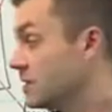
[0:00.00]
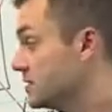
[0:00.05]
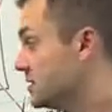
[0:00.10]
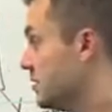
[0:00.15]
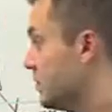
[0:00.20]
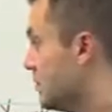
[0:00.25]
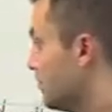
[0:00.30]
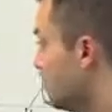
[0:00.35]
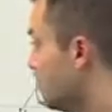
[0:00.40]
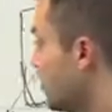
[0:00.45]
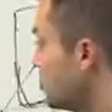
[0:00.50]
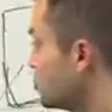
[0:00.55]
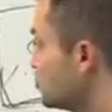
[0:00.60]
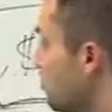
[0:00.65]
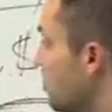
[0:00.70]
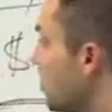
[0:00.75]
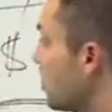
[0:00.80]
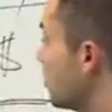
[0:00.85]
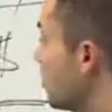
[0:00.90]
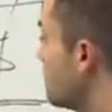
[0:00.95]
See,
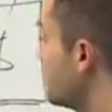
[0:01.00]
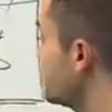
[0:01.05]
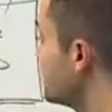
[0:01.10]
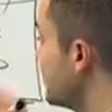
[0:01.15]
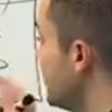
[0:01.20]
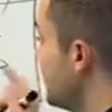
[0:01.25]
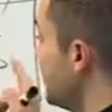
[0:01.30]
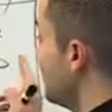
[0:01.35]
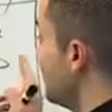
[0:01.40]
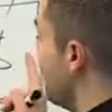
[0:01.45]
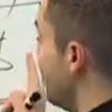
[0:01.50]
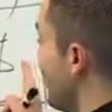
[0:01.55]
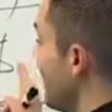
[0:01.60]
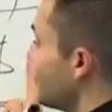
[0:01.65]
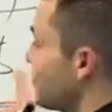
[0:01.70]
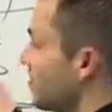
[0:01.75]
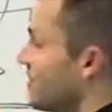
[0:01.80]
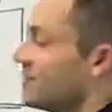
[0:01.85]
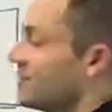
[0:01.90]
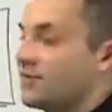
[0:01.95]
most marketers,
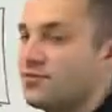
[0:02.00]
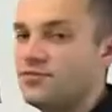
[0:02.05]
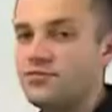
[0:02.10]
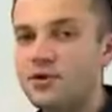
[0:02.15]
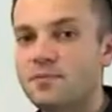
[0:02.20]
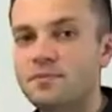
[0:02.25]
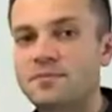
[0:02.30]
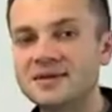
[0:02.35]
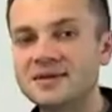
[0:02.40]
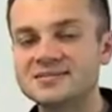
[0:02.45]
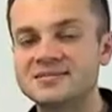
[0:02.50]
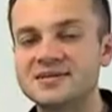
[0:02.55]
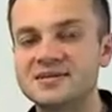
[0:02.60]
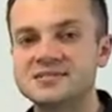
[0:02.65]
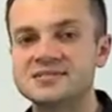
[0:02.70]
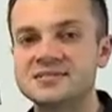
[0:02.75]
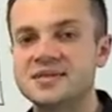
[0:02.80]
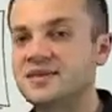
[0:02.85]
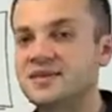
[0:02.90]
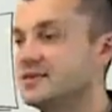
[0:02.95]
they think that their
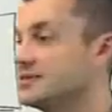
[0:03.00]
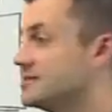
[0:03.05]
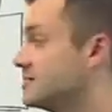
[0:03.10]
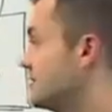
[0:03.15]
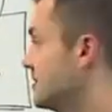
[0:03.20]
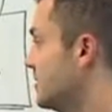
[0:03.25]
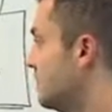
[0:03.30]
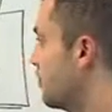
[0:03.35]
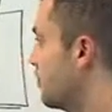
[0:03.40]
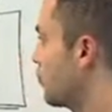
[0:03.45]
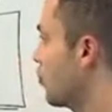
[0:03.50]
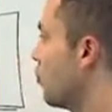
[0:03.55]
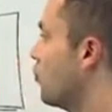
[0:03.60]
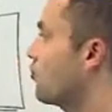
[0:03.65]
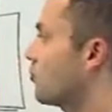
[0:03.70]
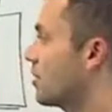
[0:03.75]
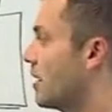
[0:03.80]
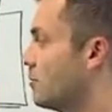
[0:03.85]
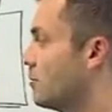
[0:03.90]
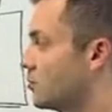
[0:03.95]
business is the
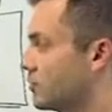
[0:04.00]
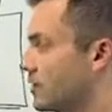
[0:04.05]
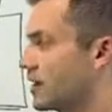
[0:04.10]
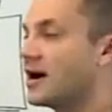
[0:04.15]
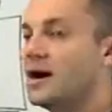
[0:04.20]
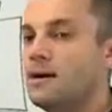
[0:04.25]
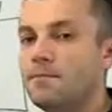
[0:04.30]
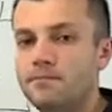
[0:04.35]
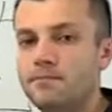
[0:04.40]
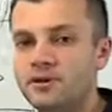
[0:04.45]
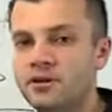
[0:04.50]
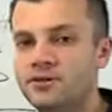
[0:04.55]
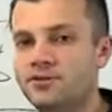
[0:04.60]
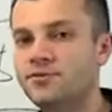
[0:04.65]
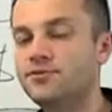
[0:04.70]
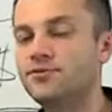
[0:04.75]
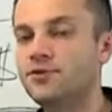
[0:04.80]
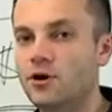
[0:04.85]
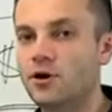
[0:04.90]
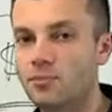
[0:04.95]
program or the company
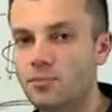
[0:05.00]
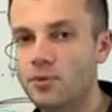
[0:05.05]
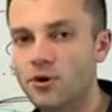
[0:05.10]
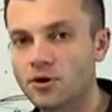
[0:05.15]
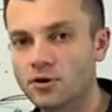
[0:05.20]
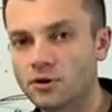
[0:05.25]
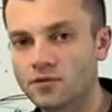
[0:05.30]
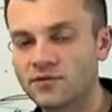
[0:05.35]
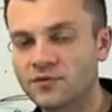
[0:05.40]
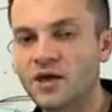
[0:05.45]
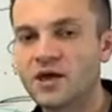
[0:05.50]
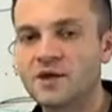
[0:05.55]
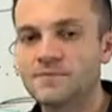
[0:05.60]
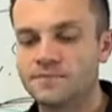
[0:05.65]
that they're a part of.